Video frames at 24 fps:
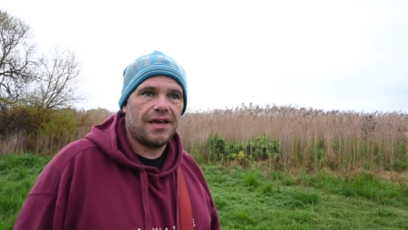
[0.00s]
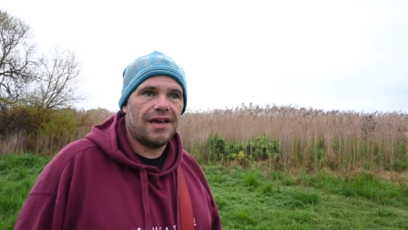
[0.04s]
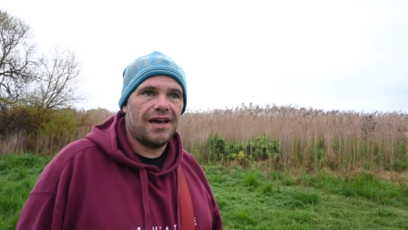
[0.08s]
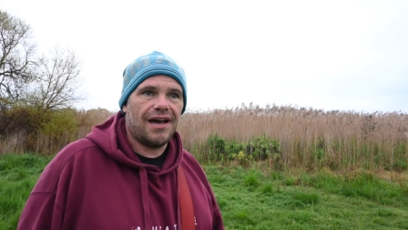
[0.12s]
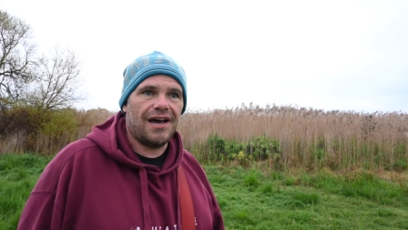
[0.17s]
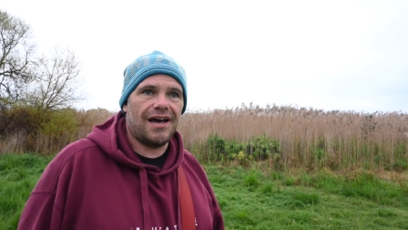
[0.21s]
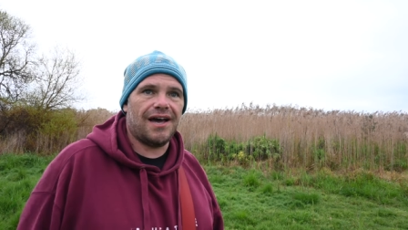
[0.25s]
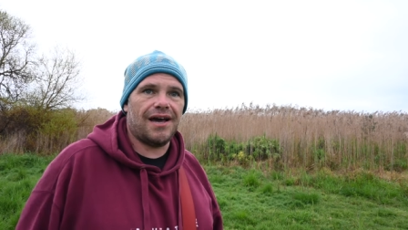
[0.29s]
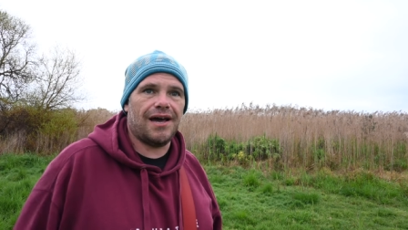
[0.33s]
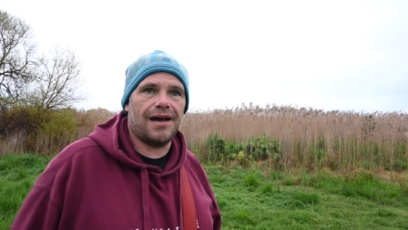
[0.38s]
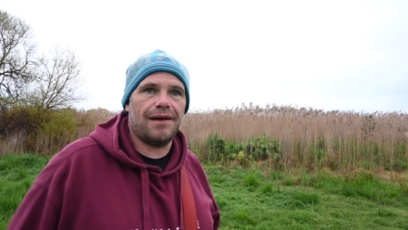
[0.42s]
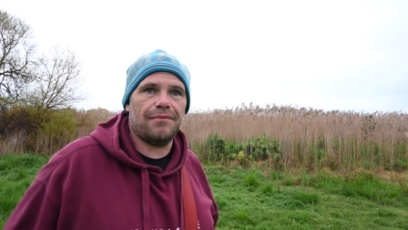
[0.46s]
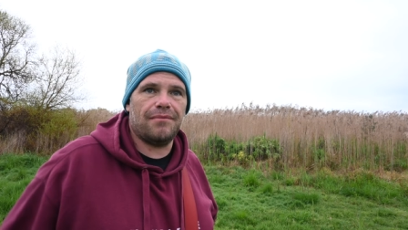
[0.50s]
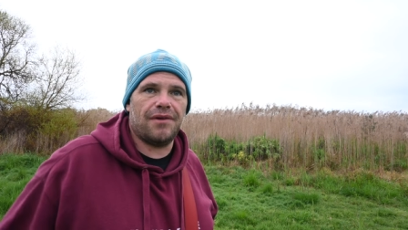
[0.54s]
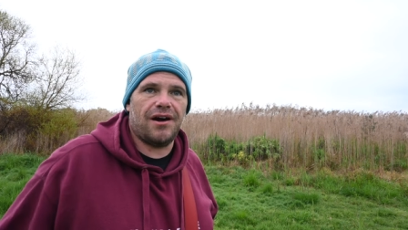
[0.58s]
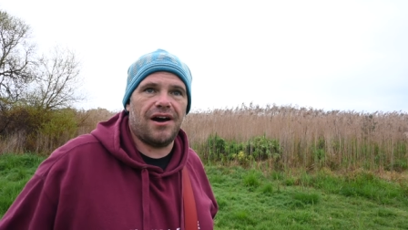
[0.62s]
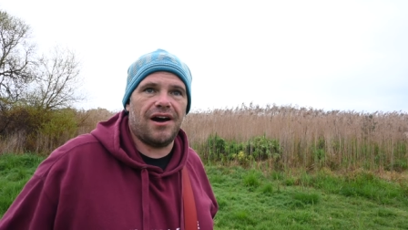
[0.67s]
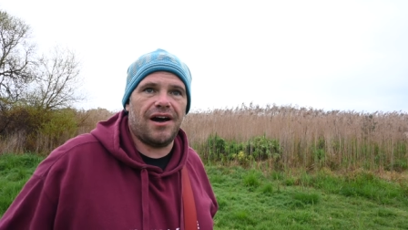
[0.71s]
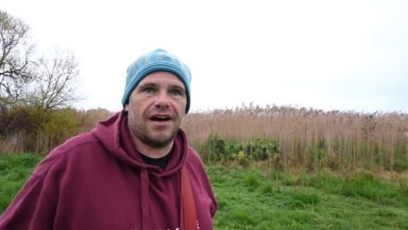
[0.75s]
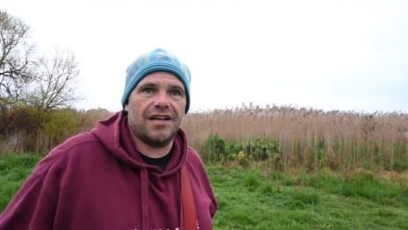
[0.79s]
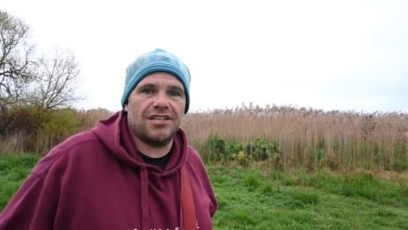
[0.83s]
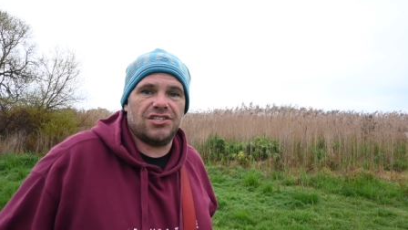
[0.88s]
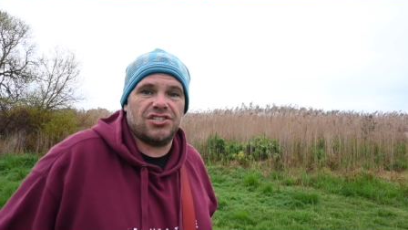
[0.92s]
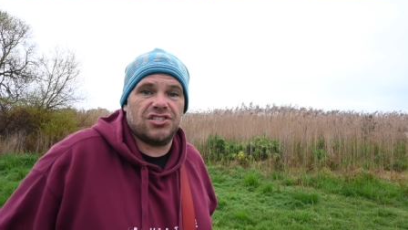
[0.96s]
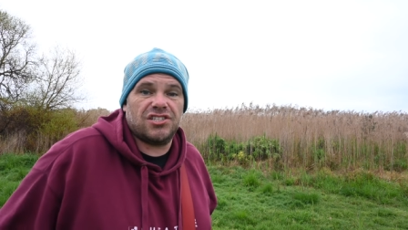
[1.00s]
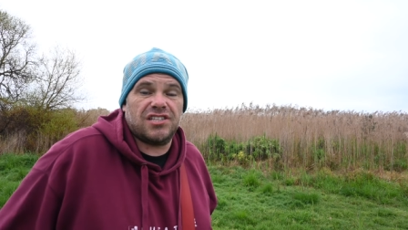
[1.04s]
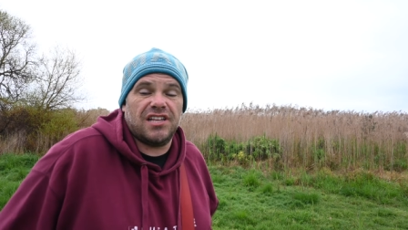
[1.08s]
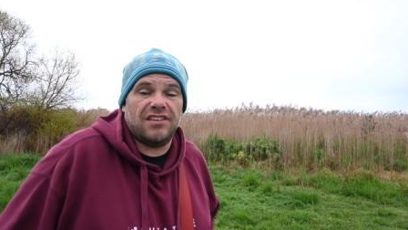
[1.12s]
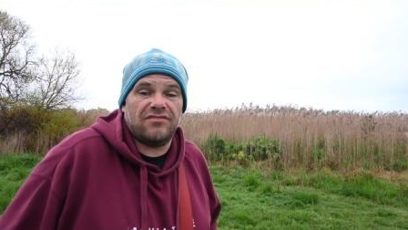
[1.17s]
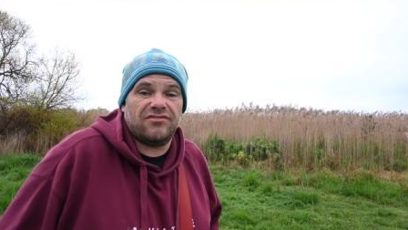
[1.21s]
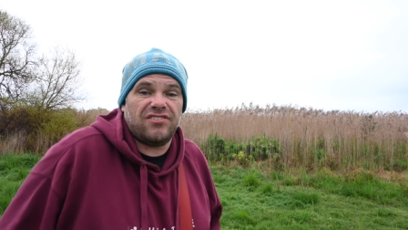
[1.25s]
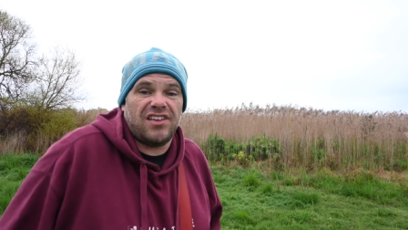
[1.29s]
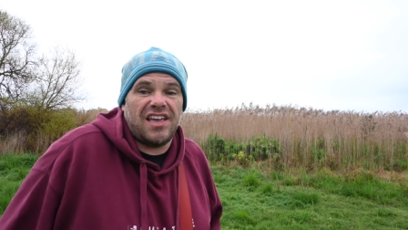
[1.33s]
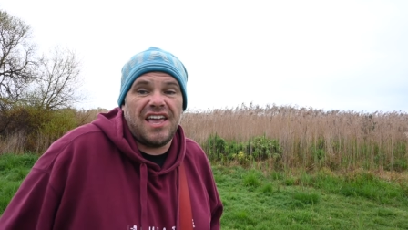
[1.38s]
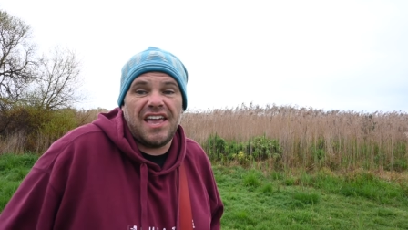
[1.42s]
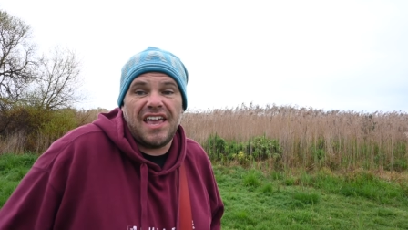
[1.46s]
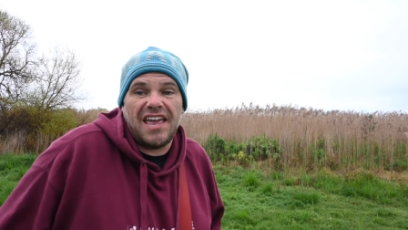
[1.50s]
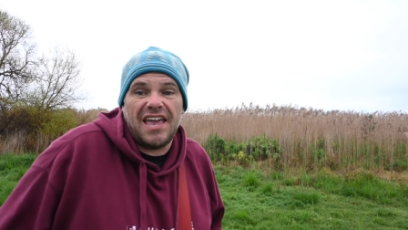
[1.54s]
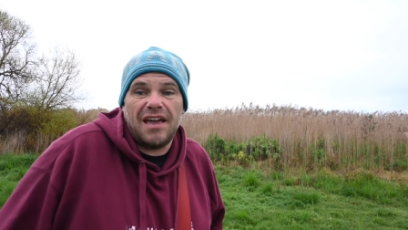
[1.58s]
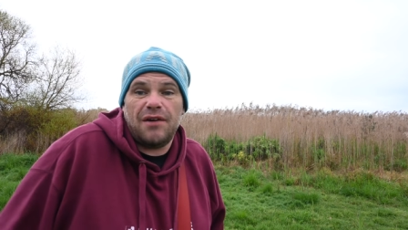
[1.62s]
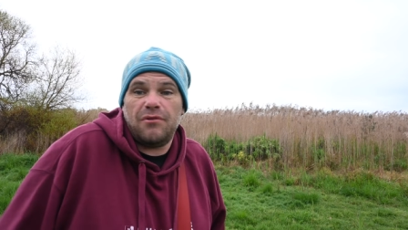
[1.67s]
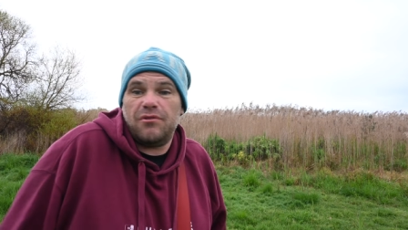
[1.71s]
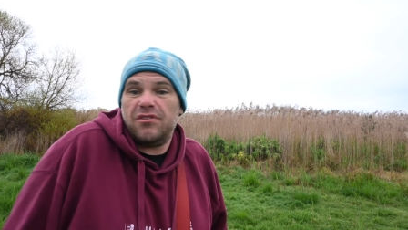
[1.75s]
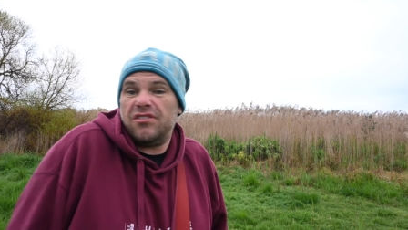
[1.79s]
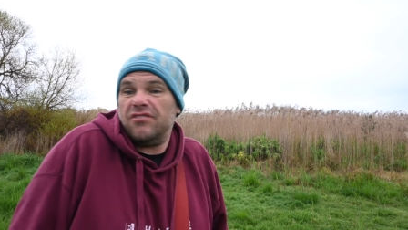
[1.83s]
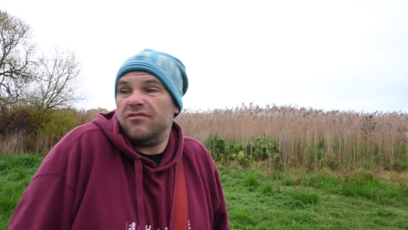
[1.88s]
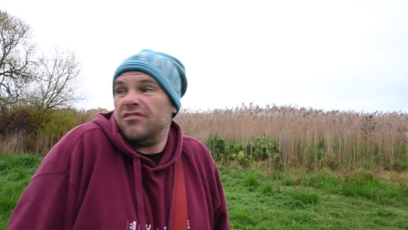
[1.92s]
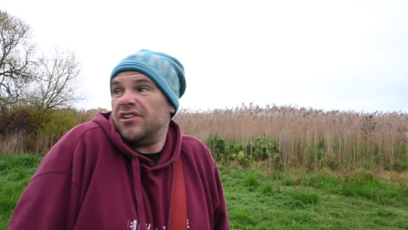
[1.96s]
Um, I'd just love to hang out
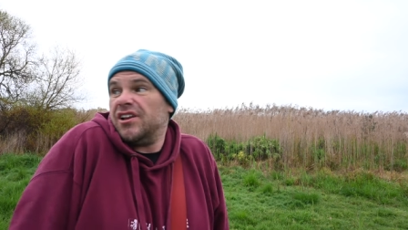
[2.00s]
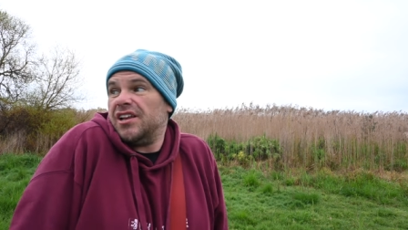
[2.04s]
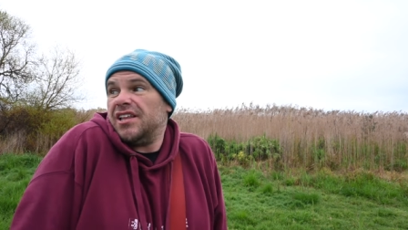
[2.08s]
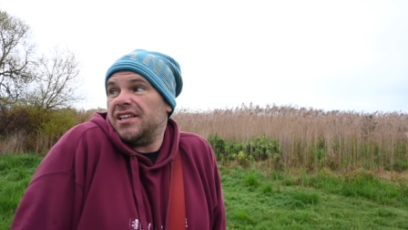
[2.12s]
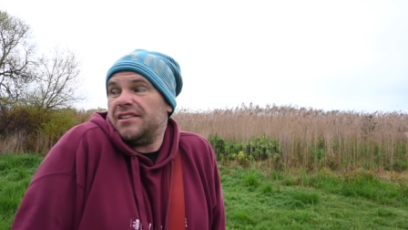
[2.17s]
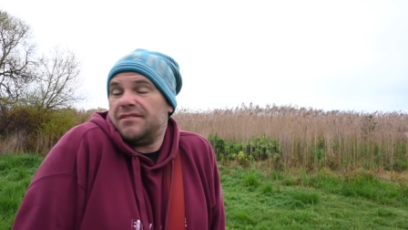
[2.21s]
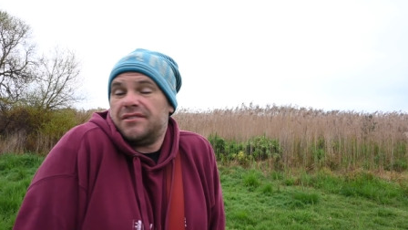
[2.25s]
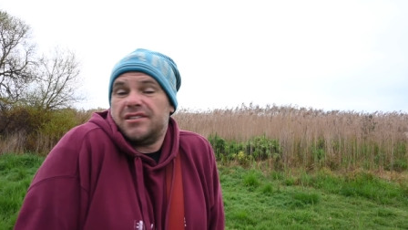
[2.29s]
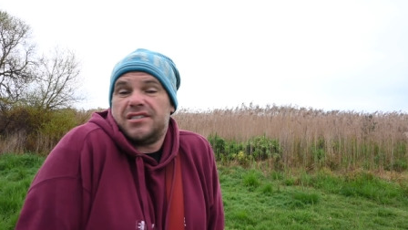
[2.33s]
with you, really.